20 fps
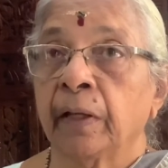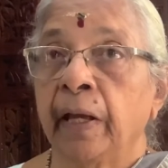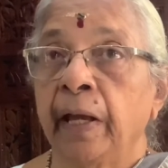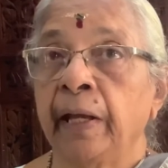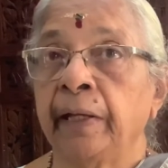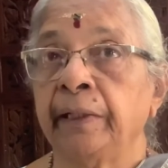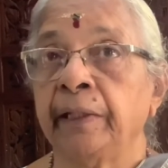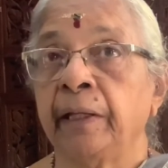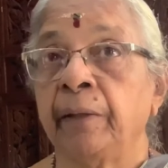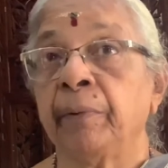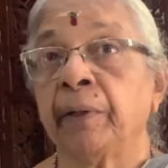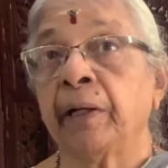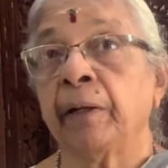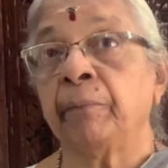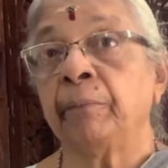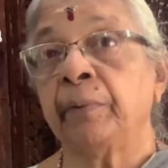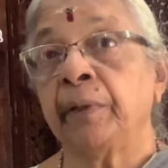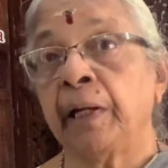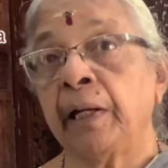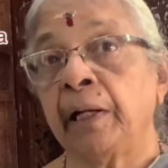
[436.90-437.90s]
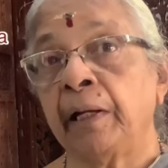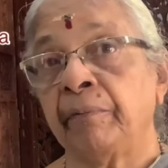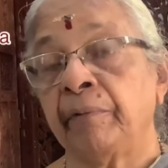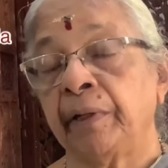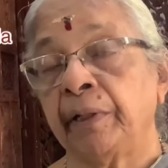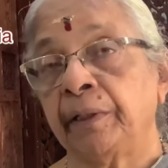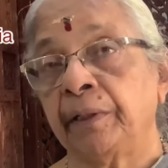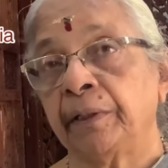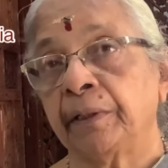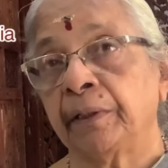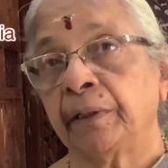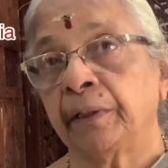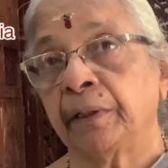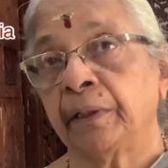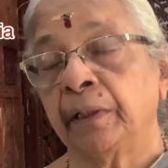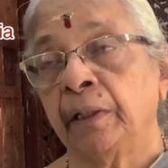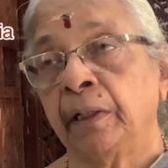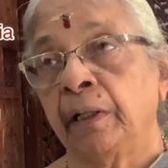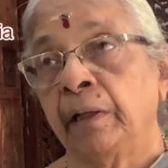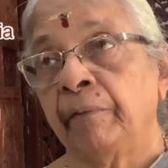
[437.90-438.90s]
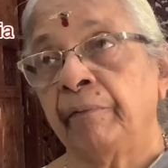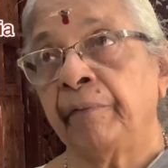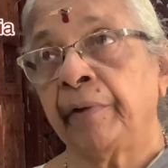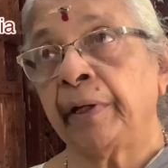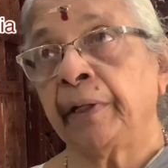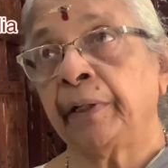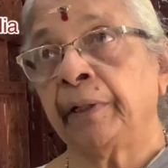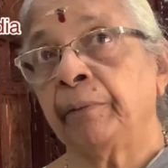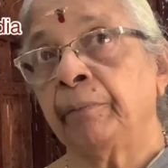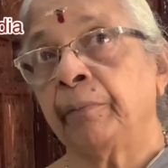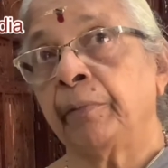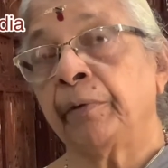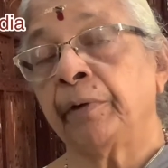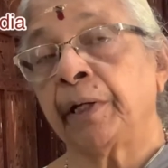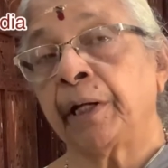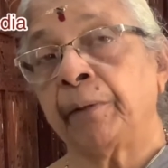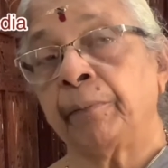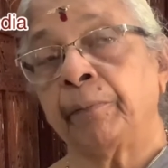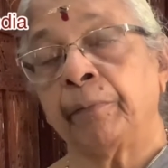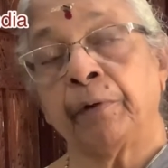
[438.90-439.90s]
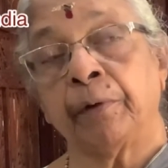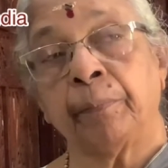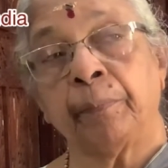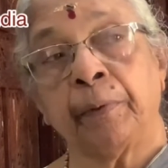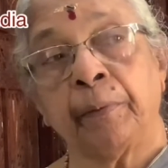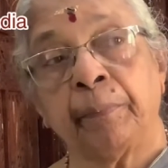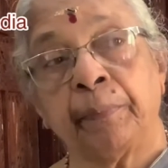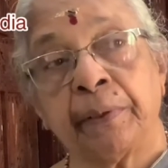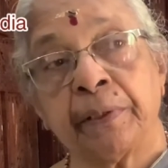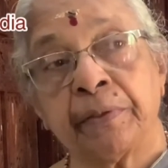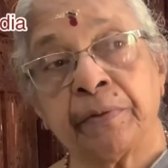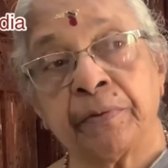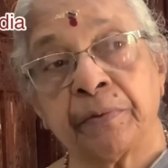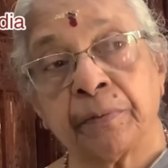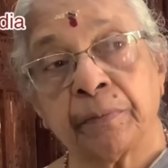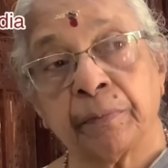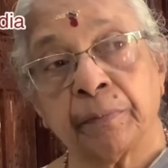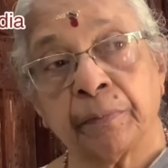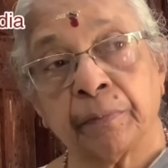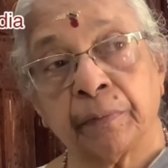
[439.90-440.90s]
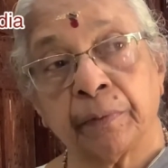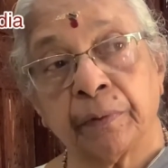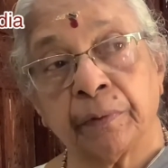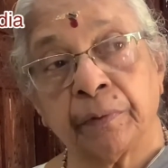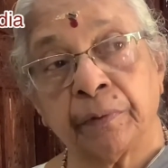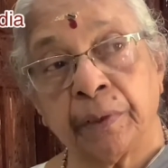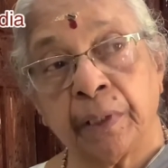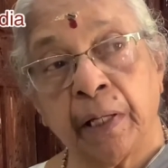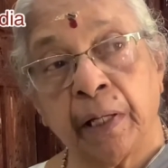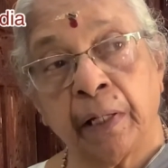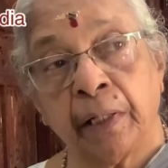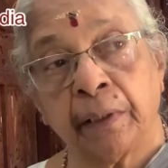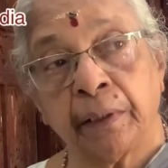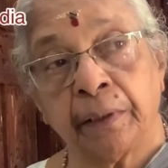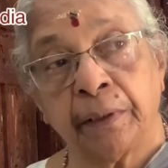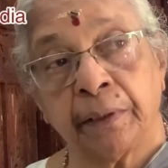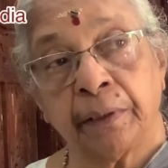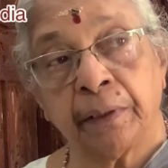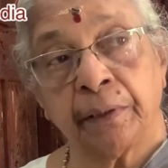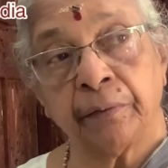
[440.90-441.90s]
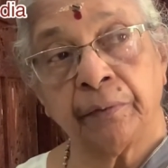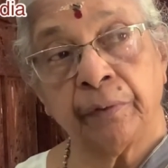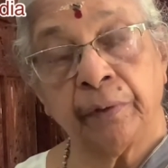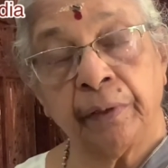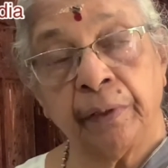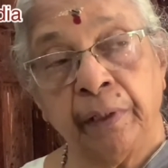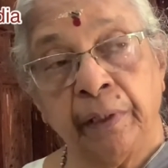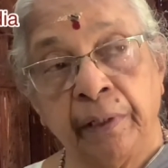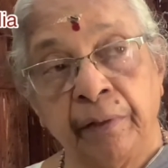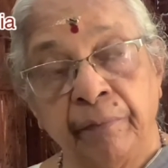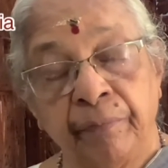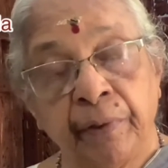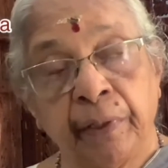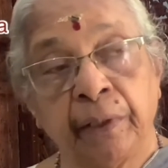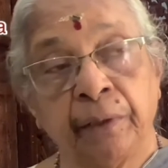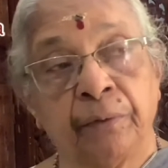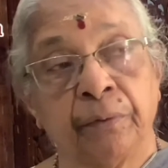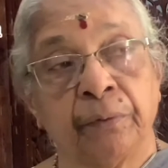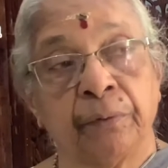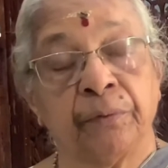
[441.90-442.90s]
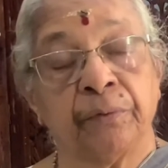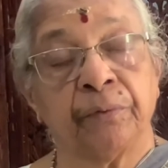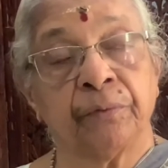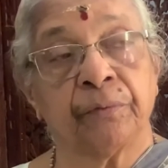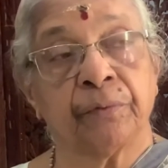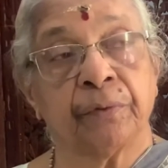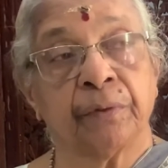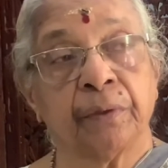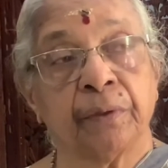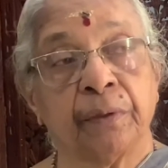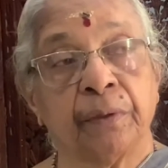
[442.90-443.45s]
and they become relevant when more and more people start living those,